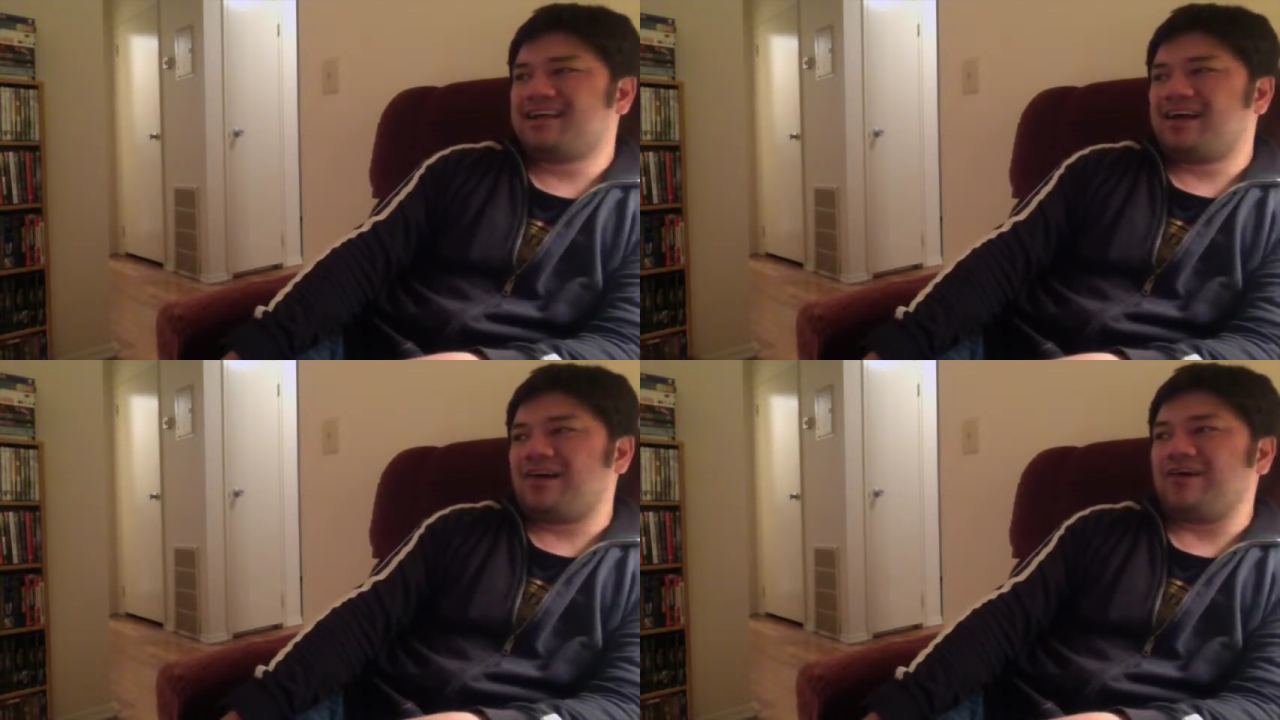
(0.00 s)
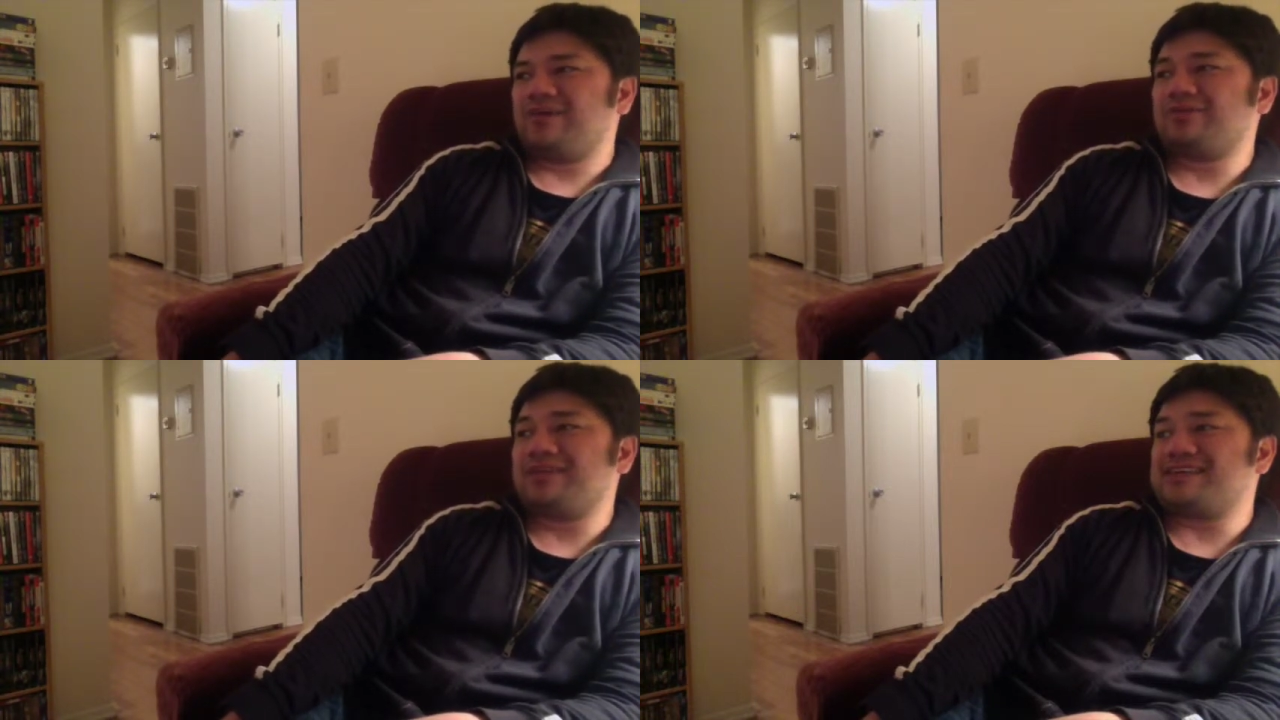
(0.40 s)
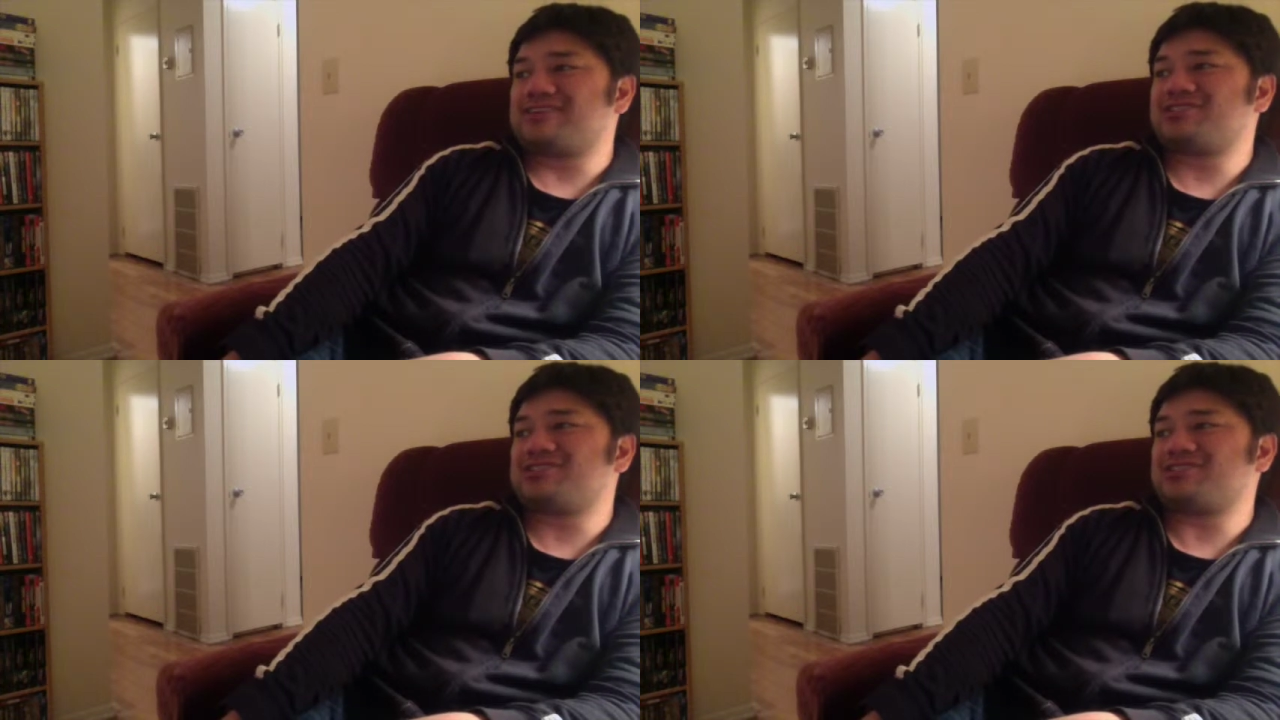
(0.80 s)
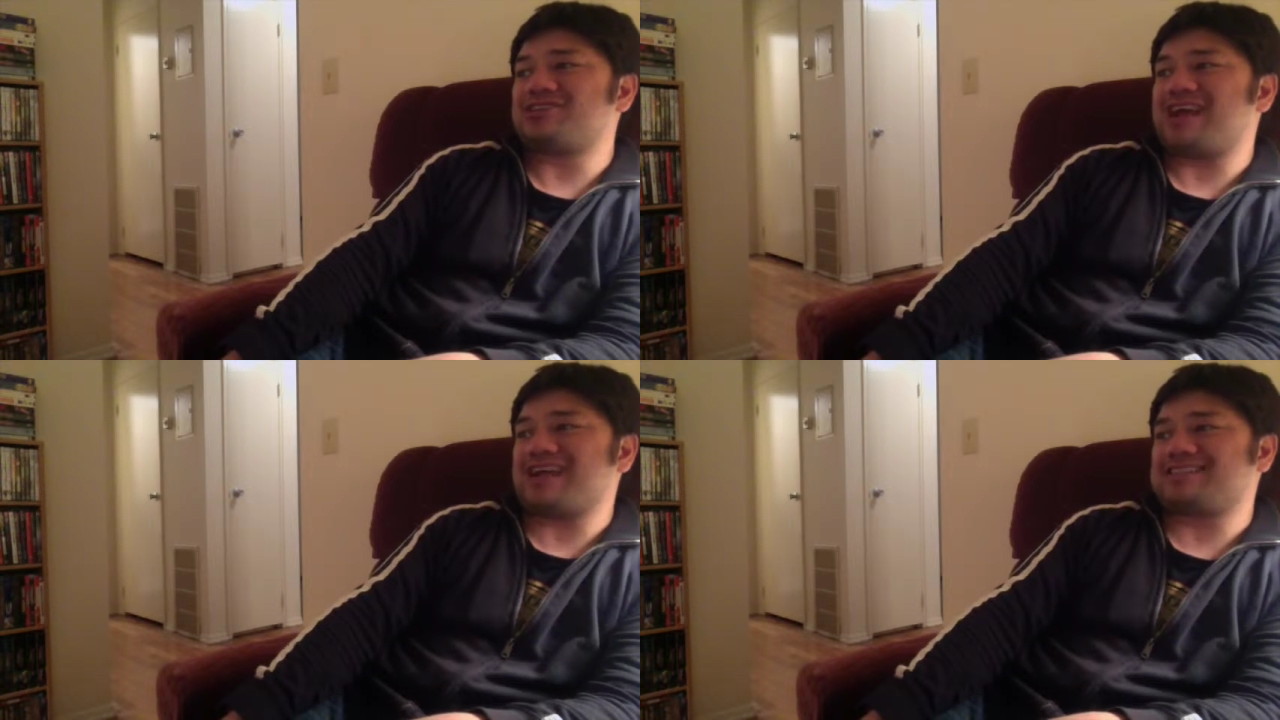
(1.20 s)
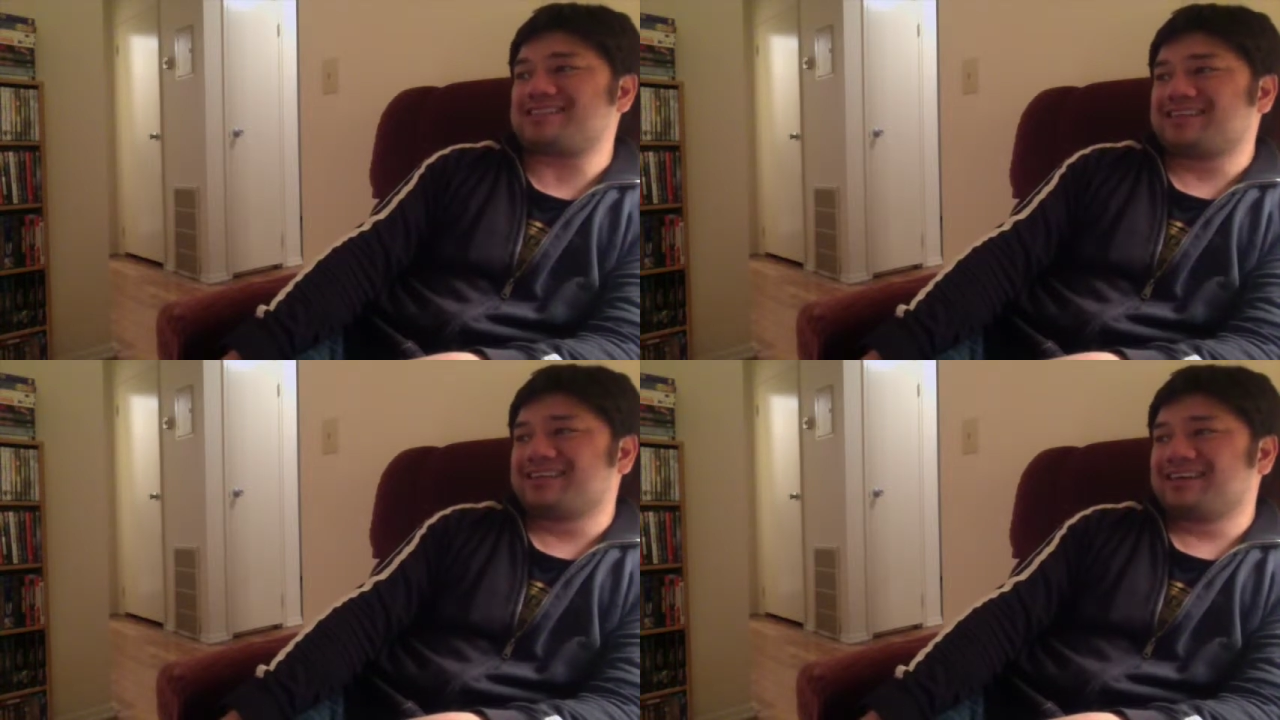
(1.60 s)
Holy
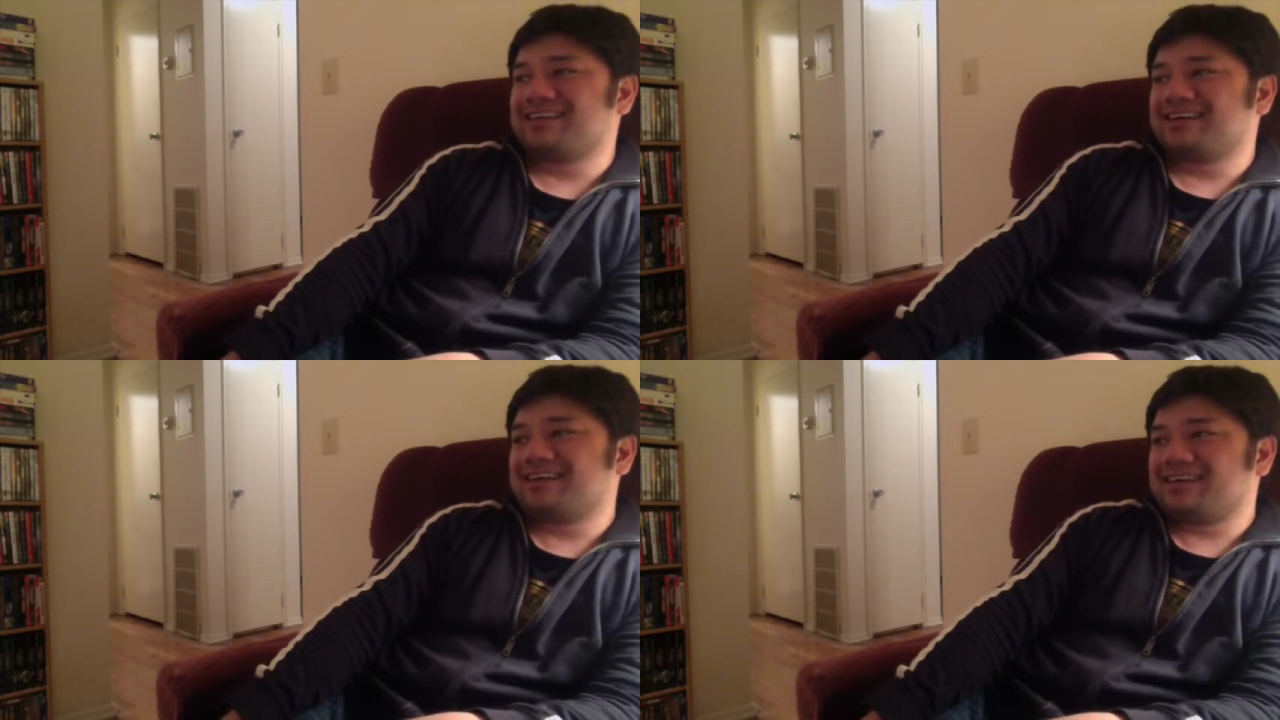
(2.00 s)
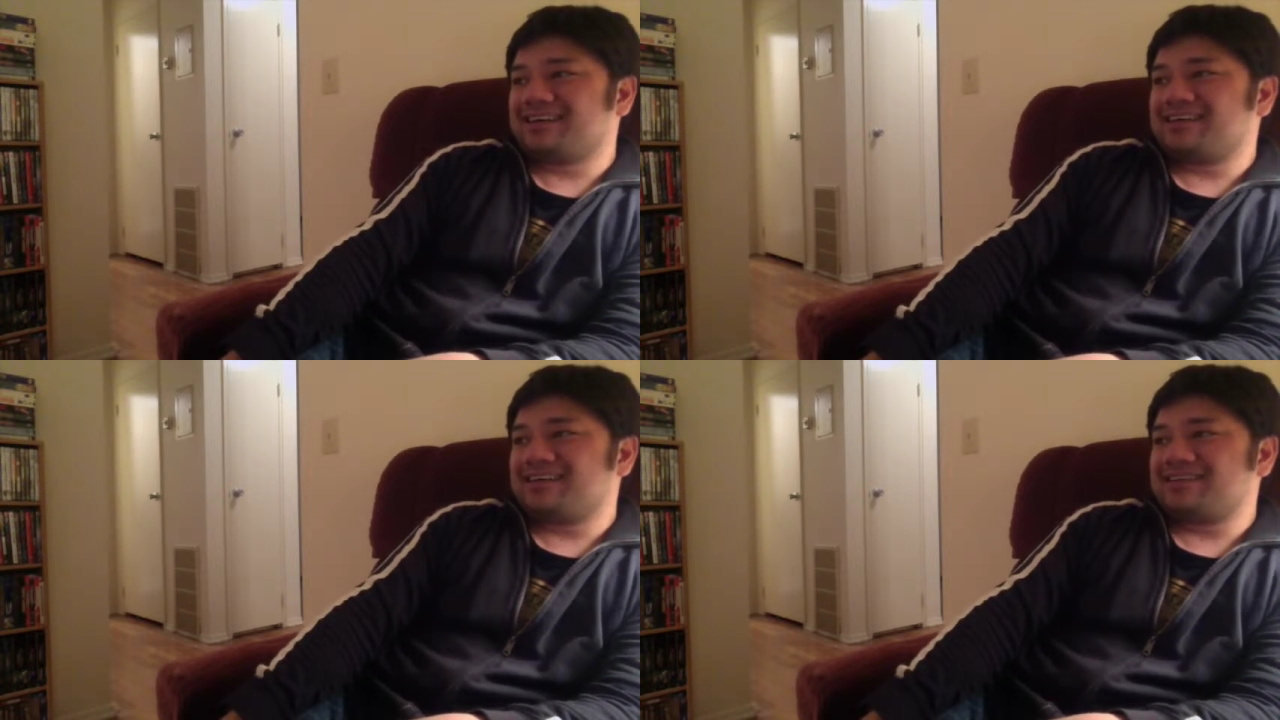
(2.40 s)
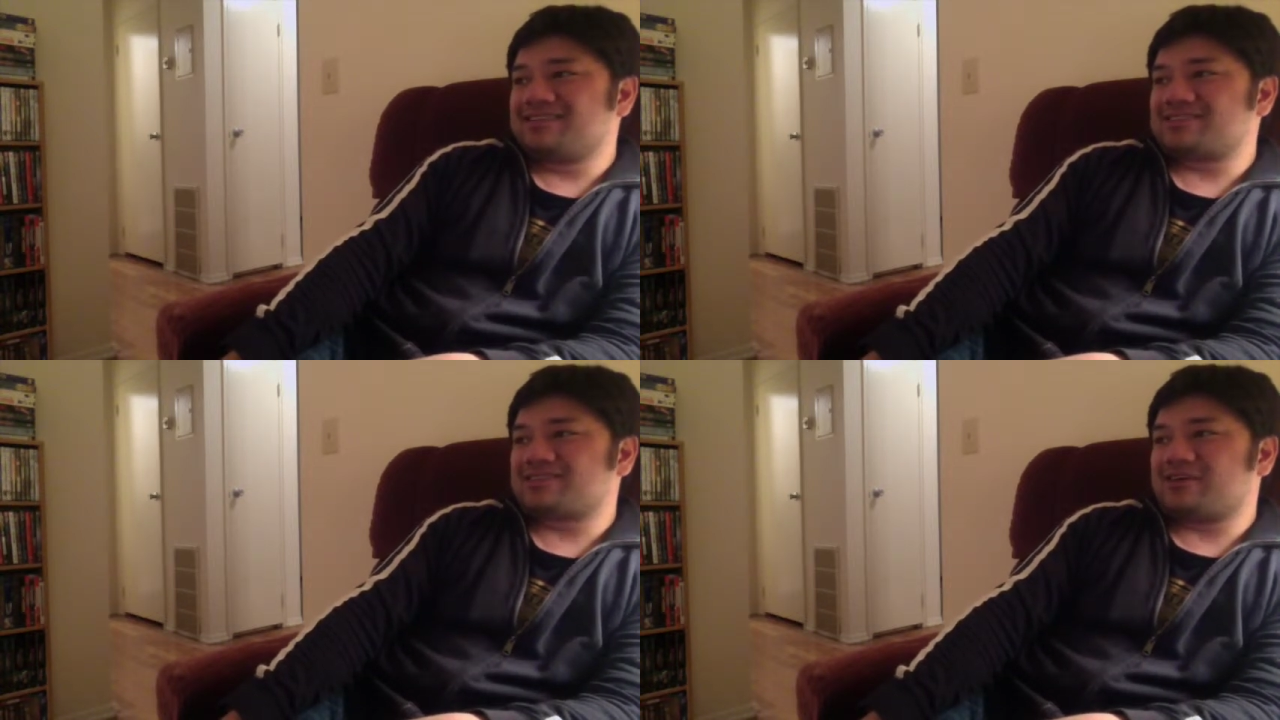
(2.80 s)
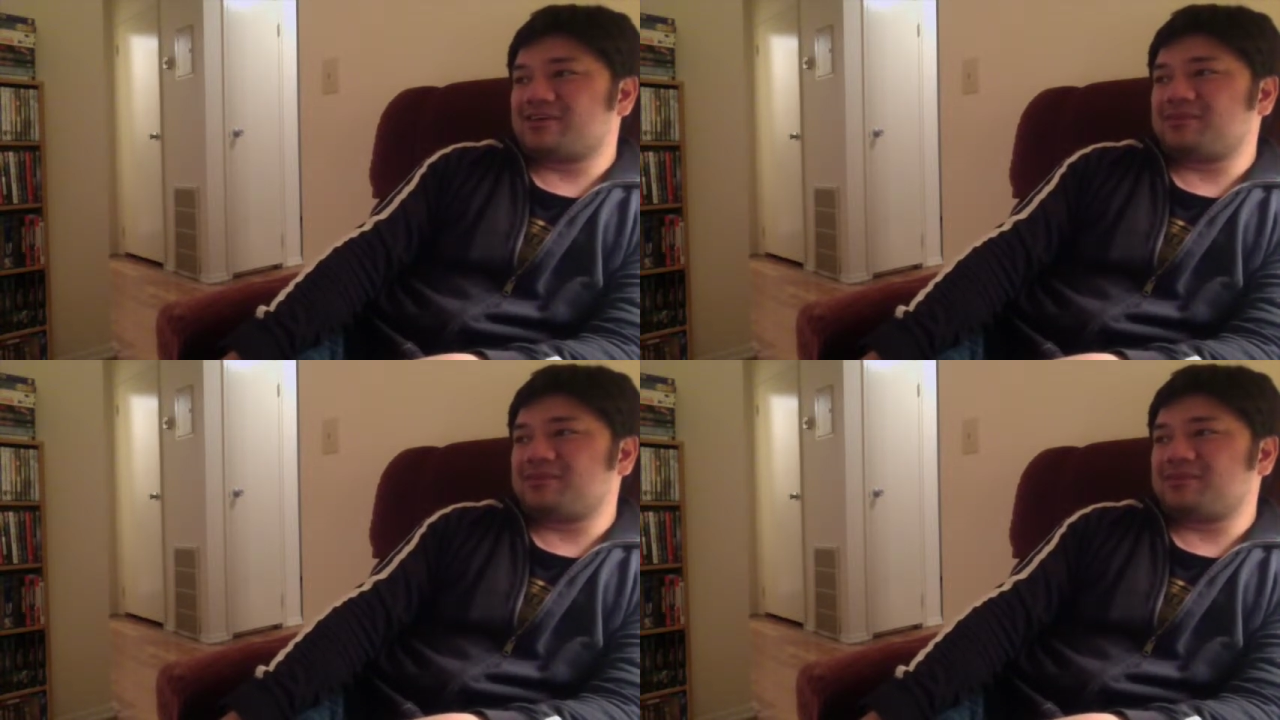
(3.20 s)
shit! Scarred